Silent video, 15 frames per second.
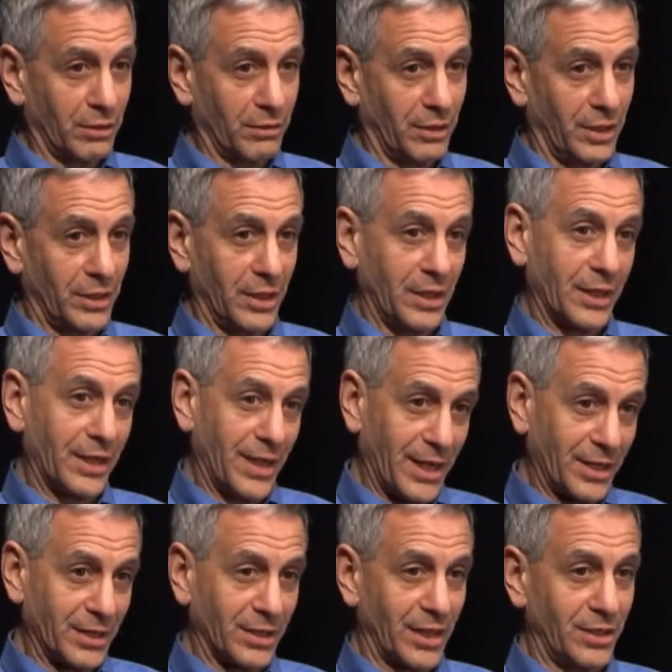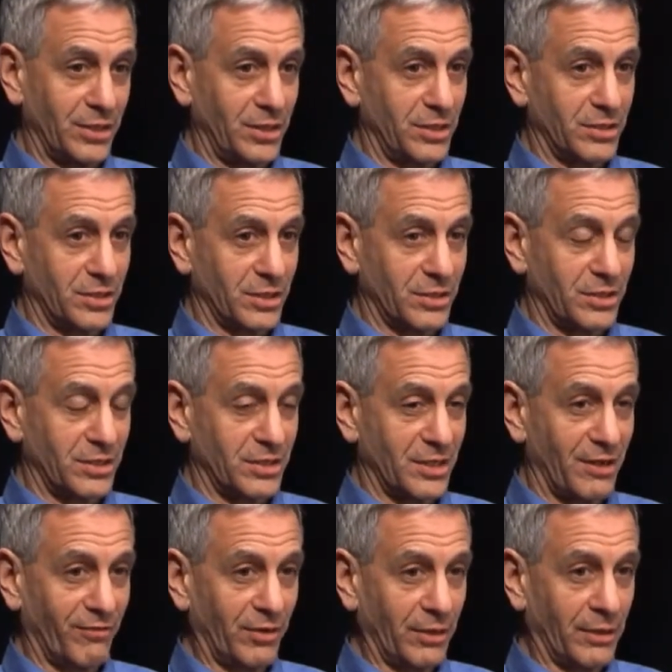Mm-hmm. and then again in
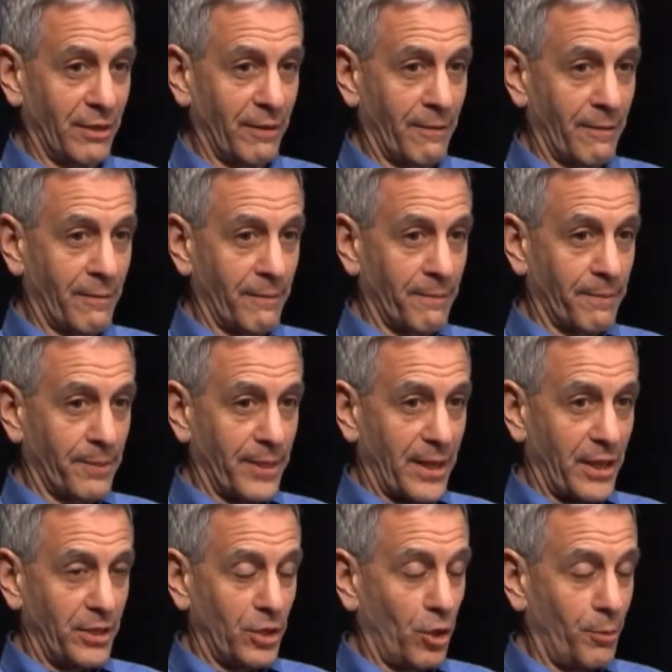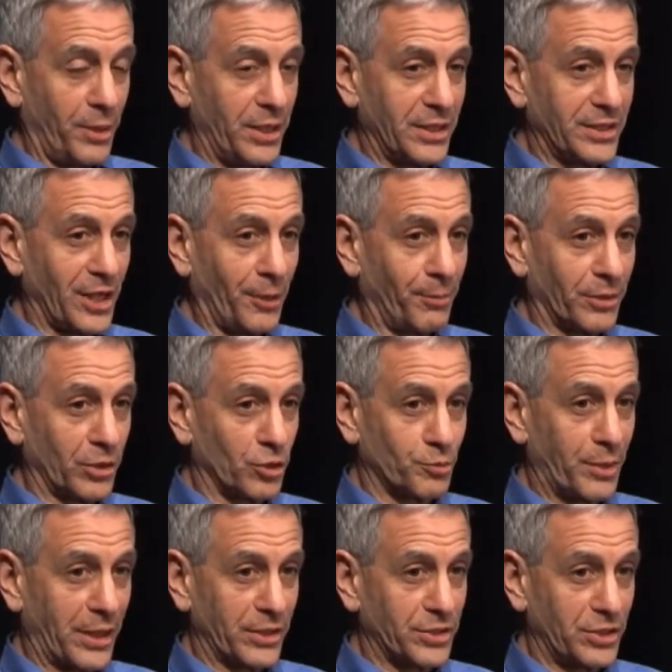1967. And nobody is helping
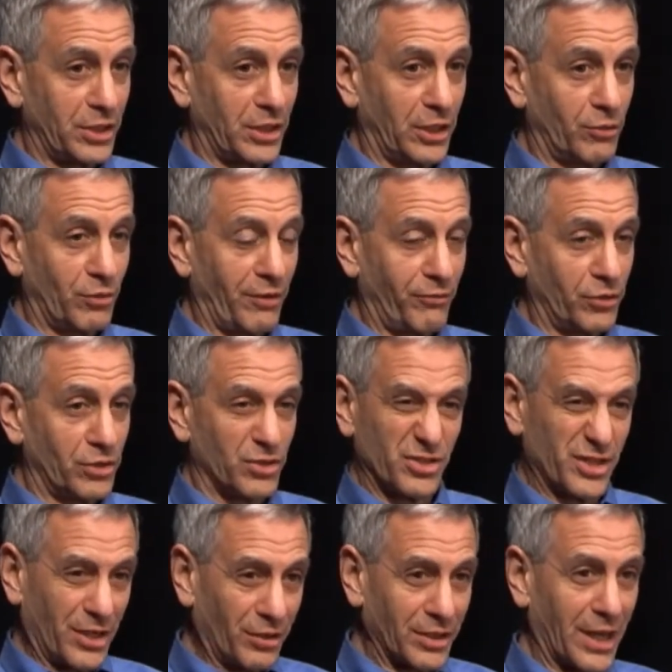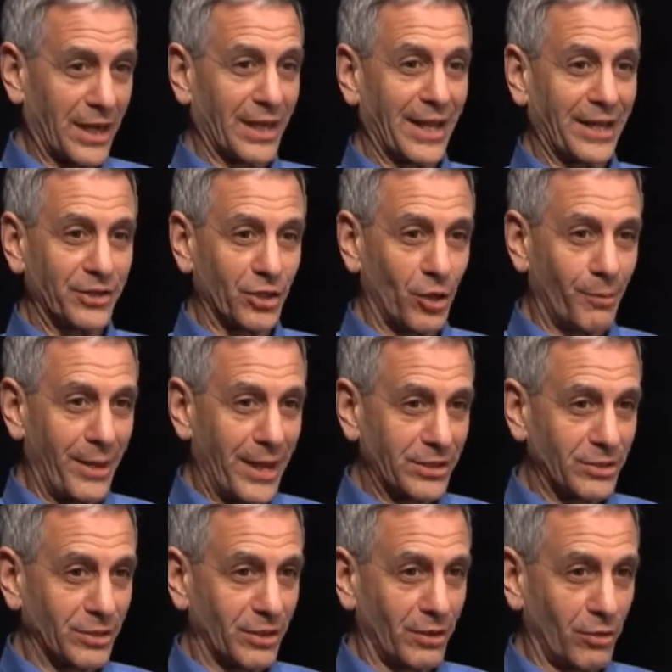those Palestinian refugees. They're not allowed to go
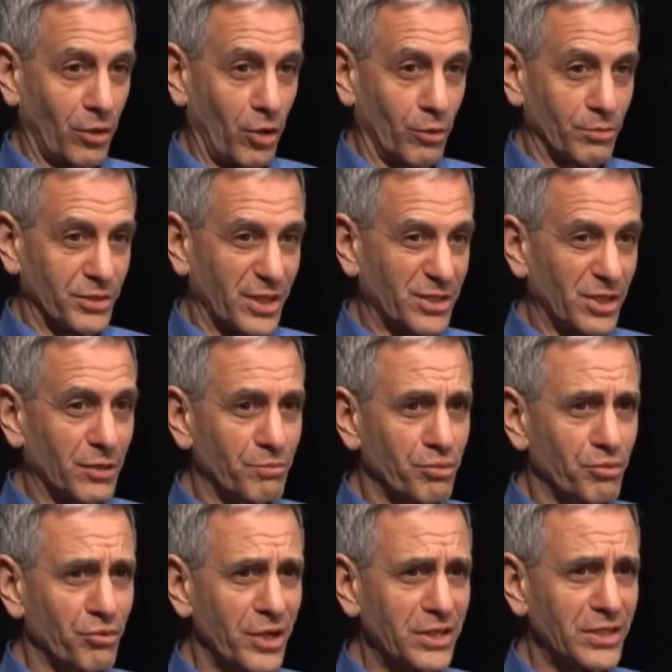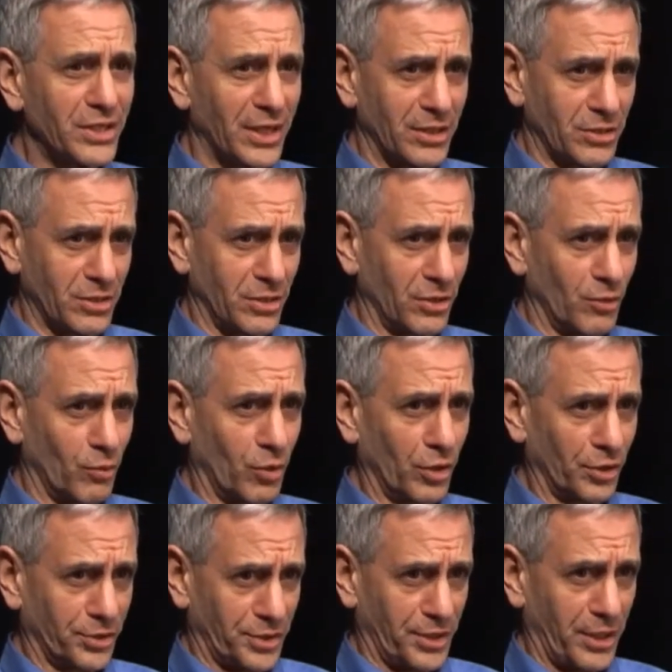back to their homes. That's unprecedented in the
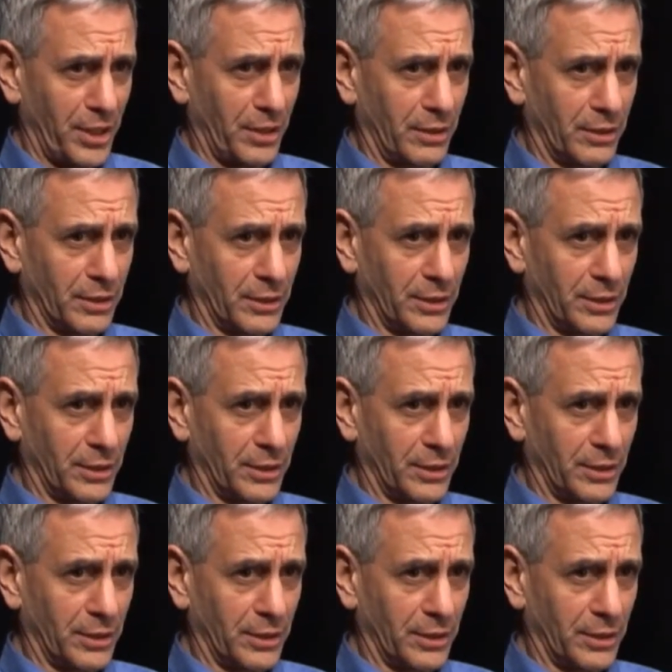world today.